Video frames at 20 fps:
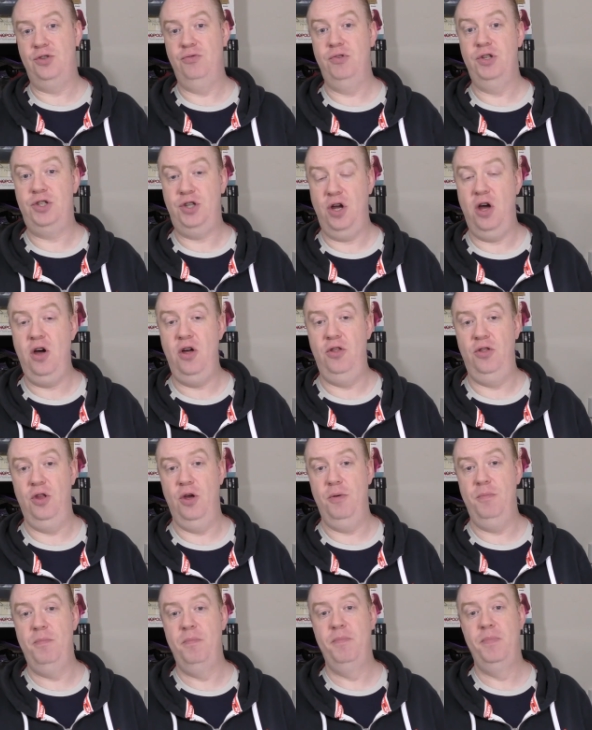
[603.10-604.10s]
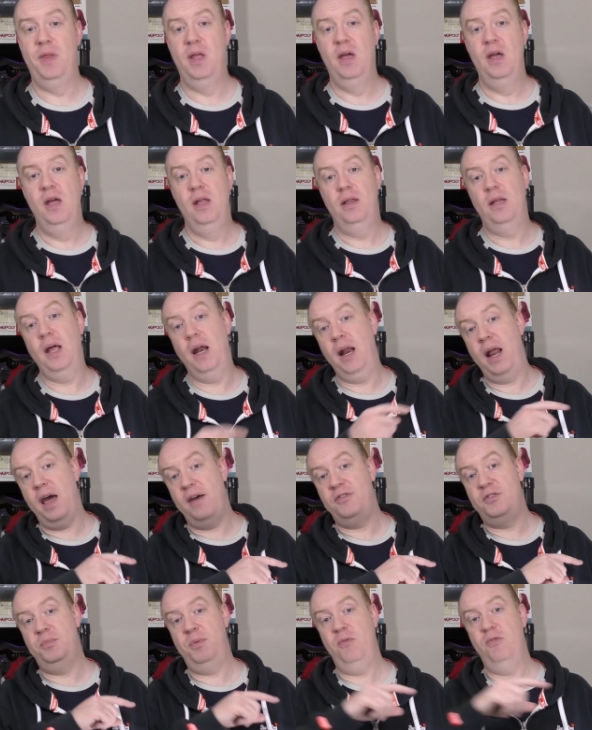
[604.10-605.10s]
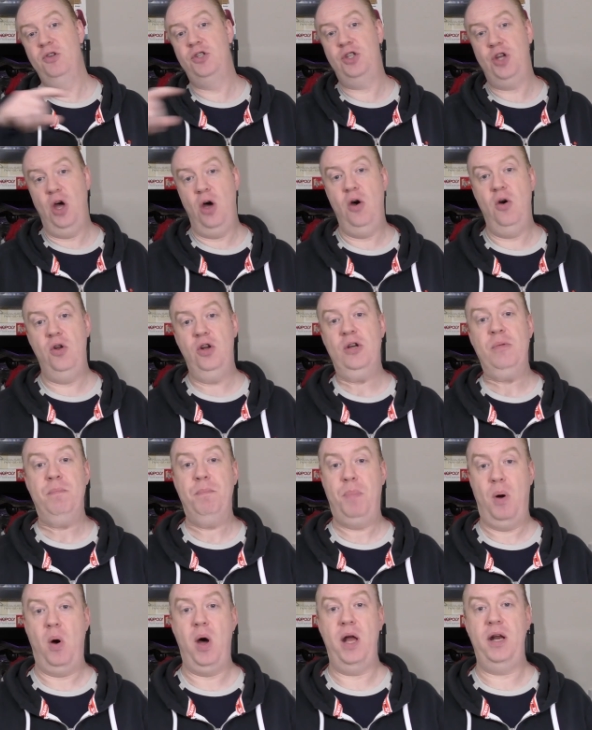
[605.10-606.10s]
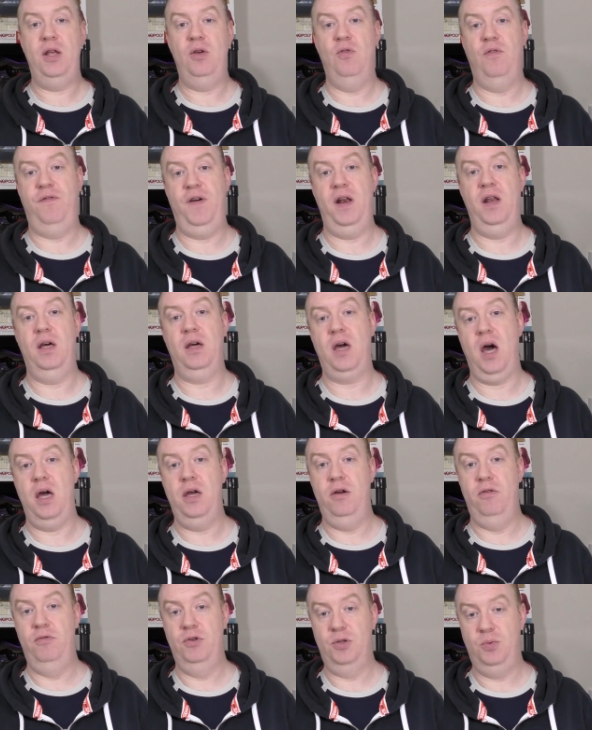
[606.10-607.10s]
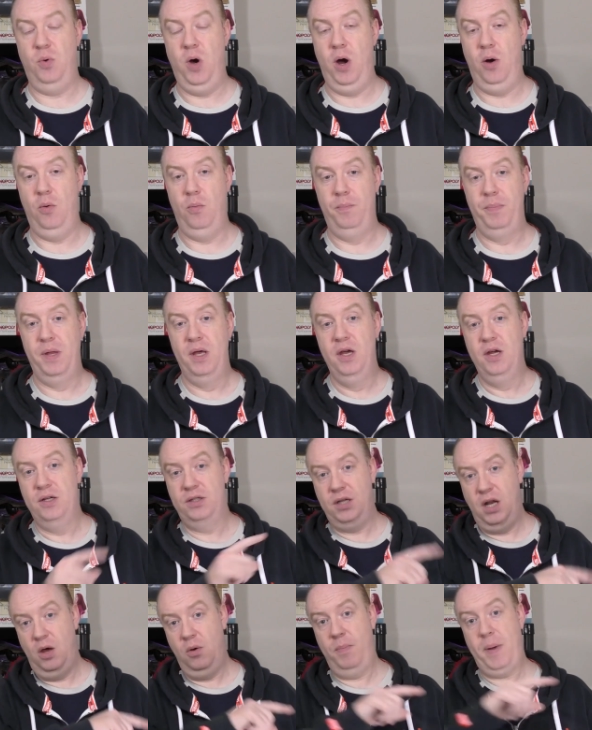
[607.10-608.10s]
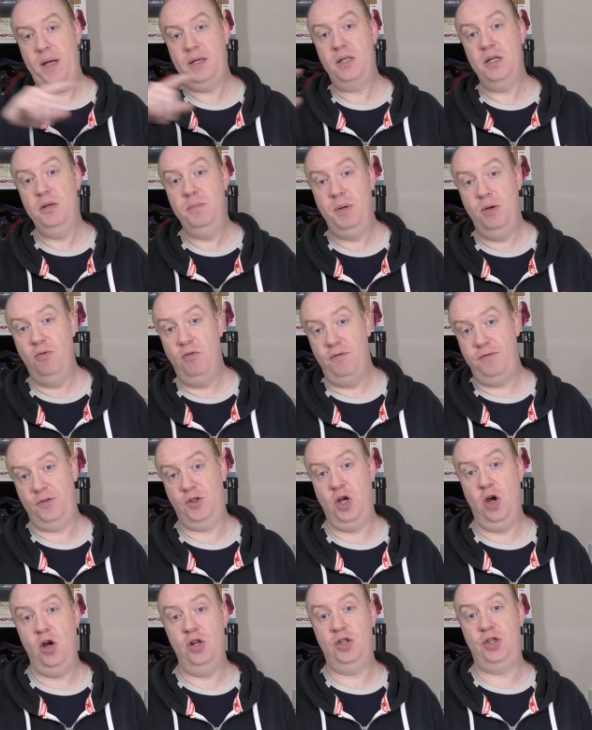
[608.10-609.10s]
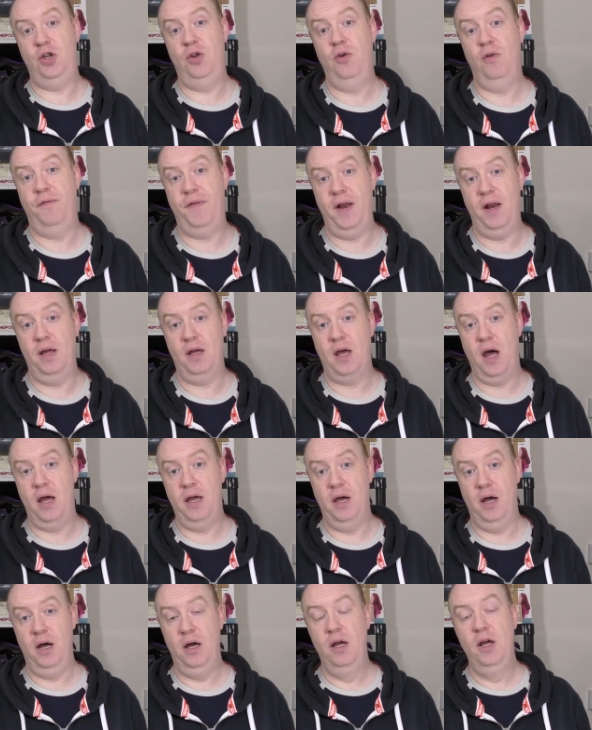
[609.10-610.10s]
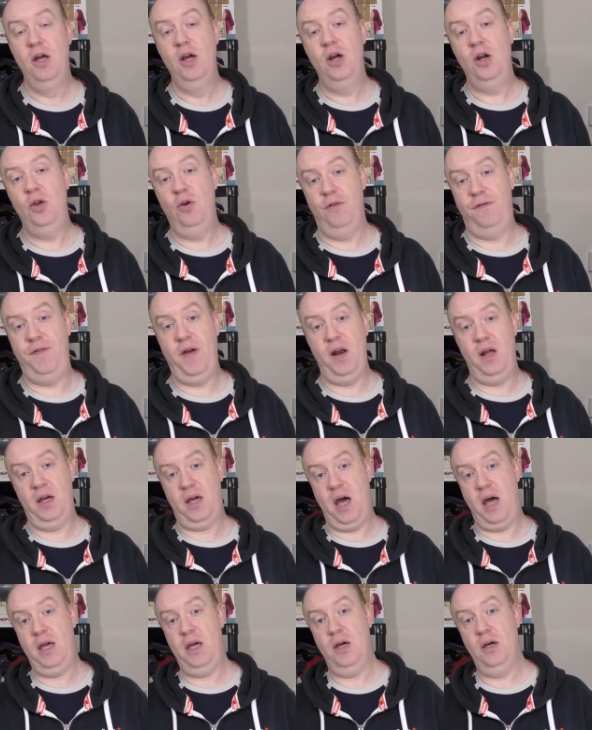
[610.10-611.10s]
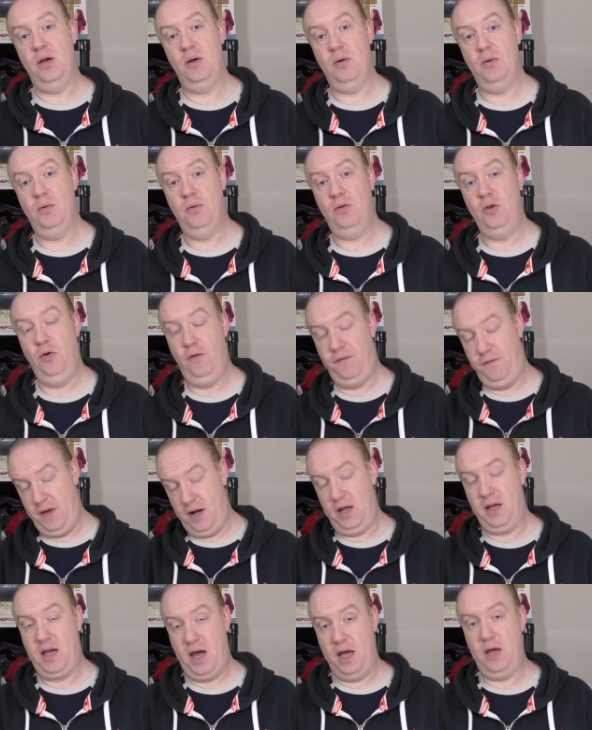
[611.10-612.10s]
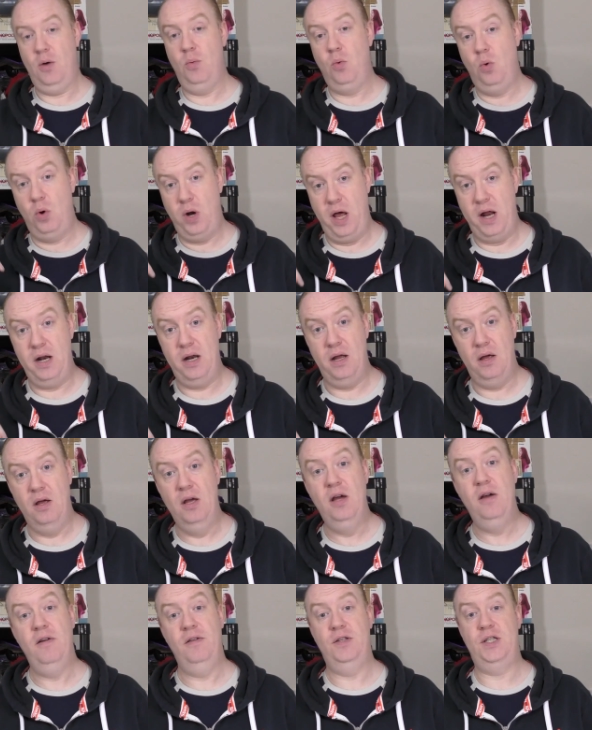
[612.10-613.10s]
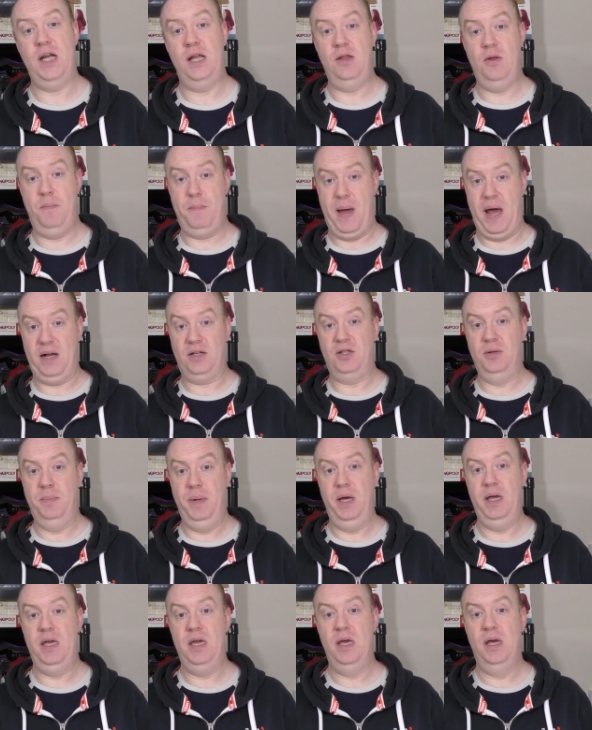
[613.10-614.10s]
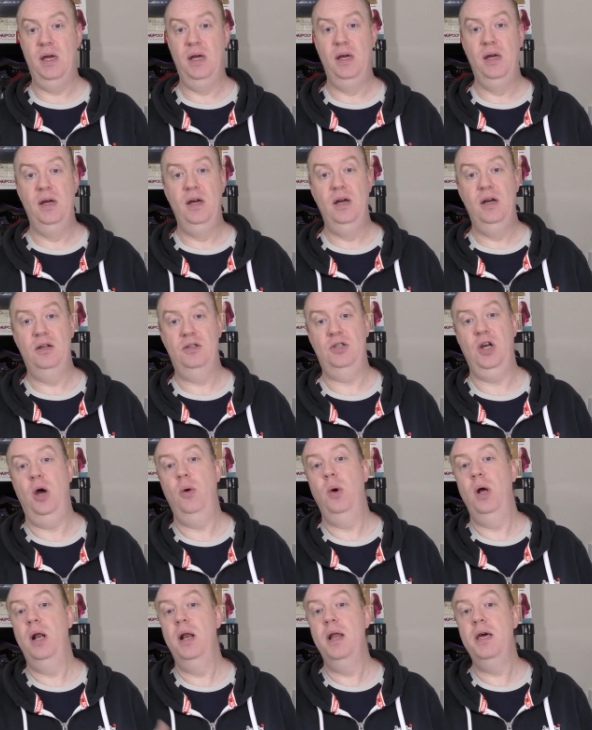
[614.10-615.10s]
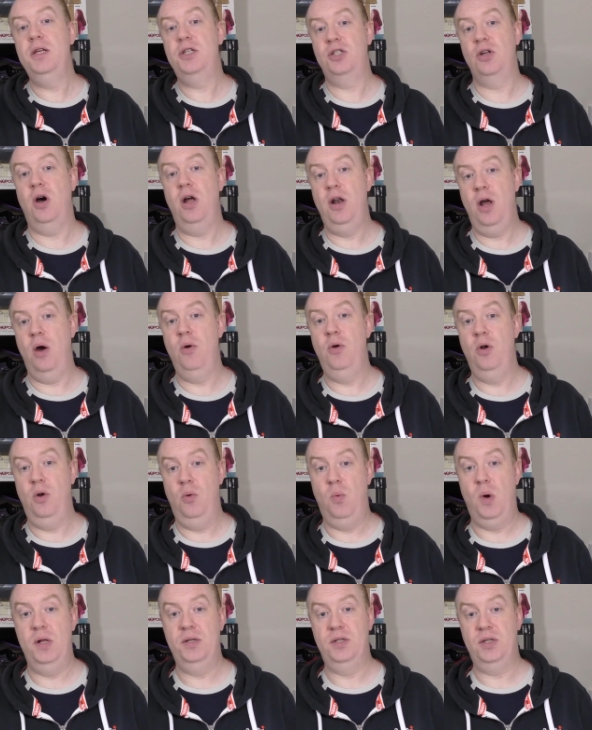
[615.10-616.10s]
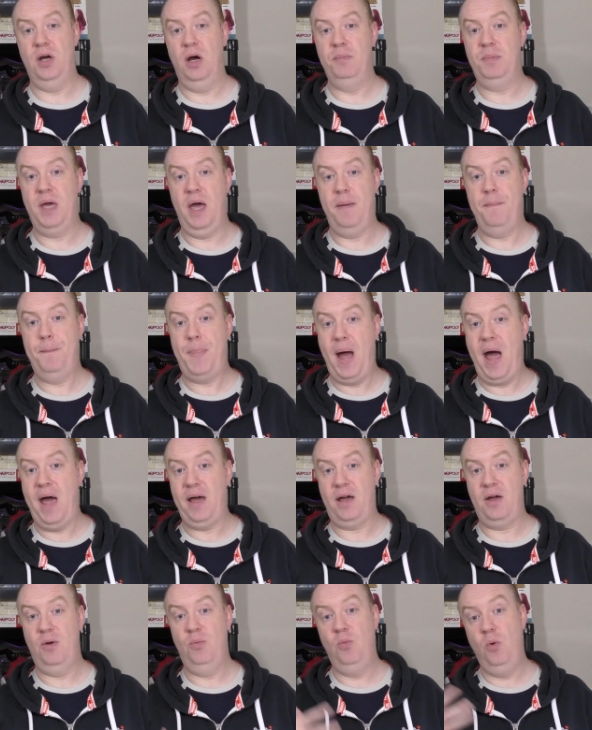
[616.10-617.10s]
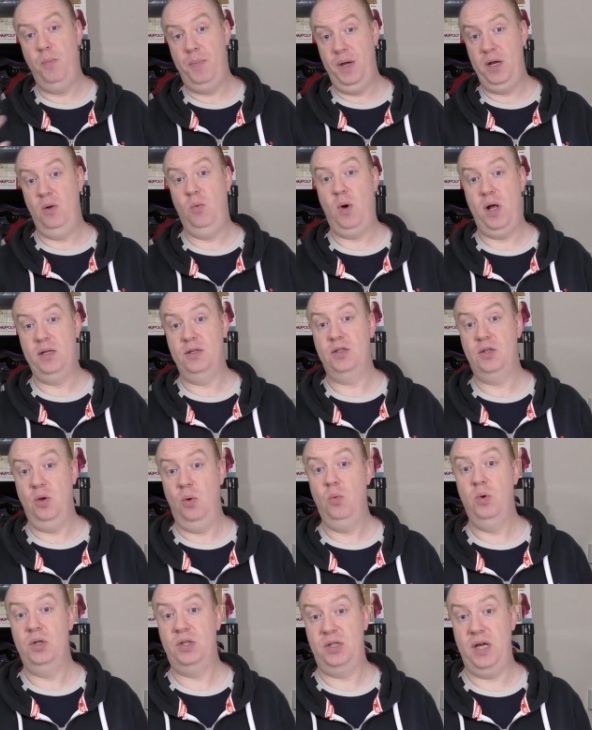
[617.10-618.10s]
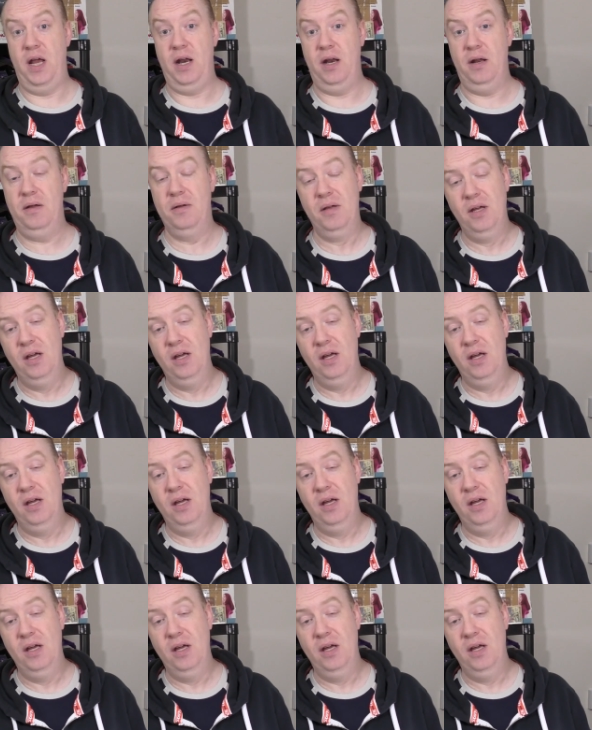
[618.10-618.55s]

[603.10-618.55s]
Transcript: to return them, they then have to be returned by the authenticator as well. So they'll basically be returned to the authenticator. The authenticator will then send them back to me. So at least I know that the ones that I'm getting back will be the ones that were sent.